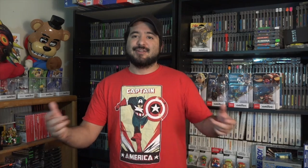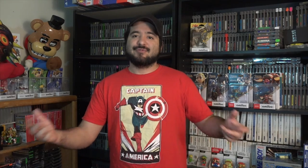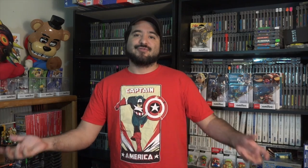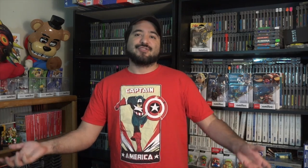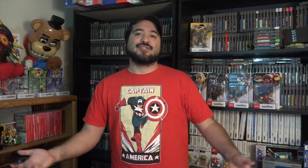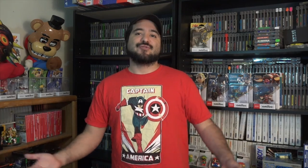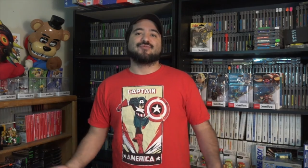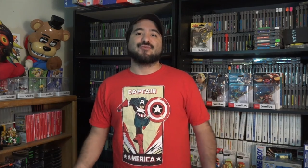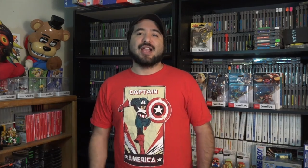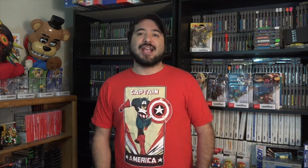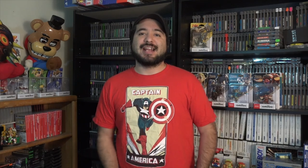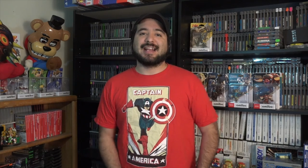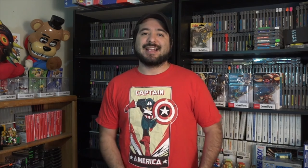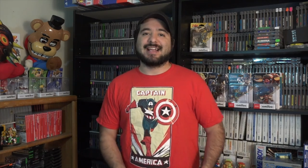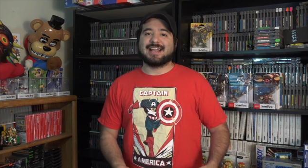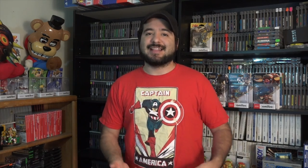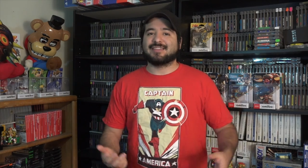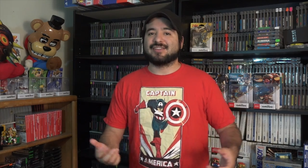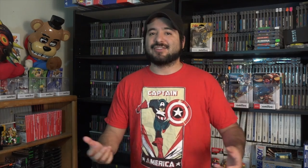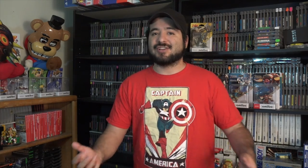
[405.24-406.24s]
when you're
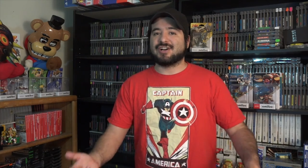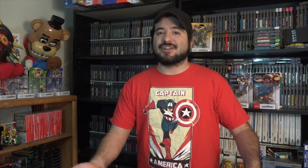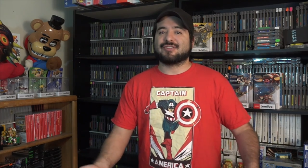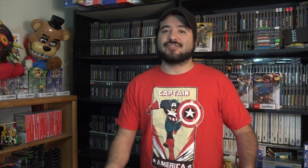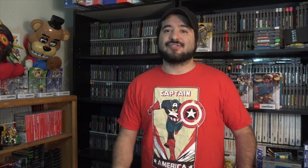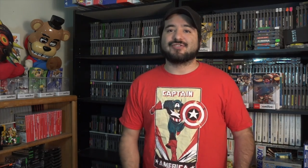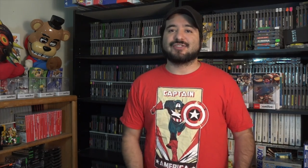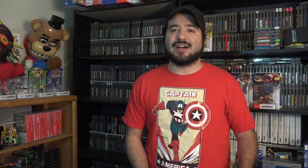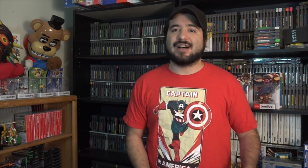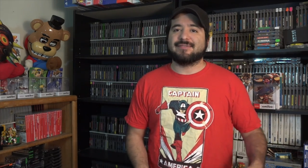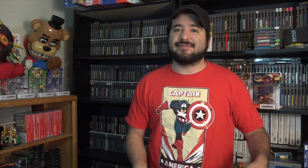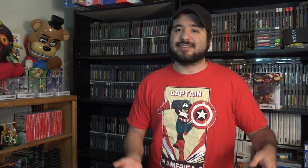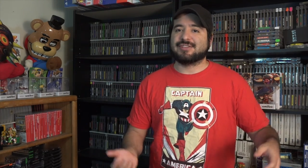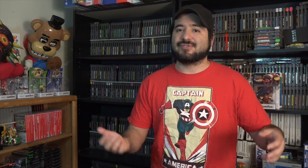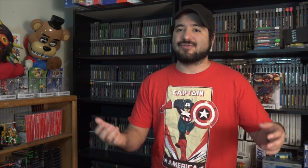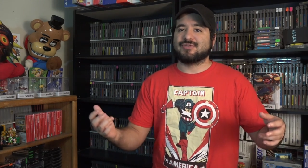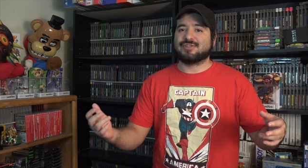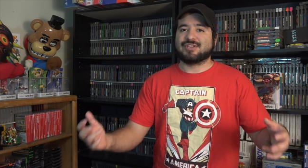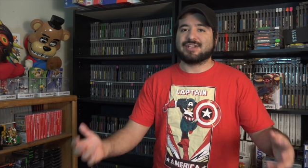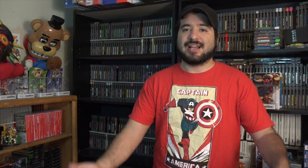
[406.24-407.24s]
waiting at the doctor's
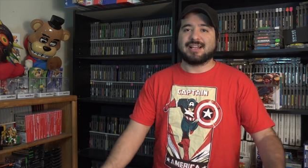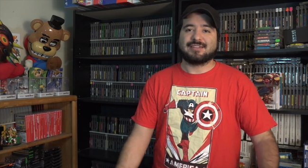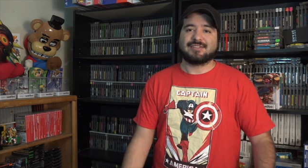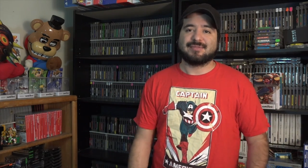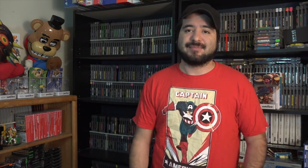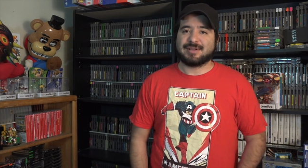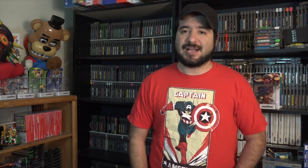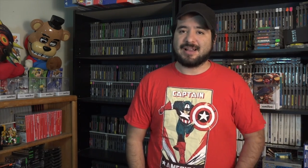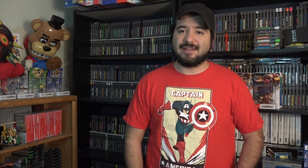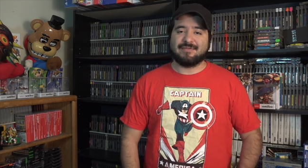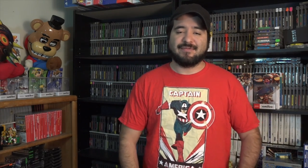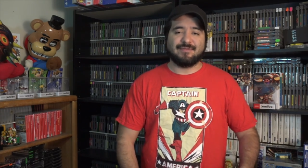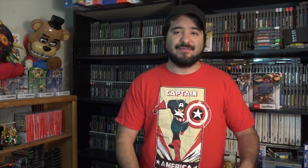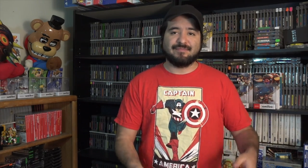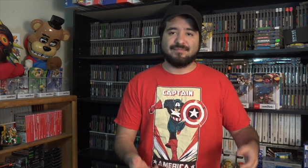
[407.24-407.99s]
office or you got some kind of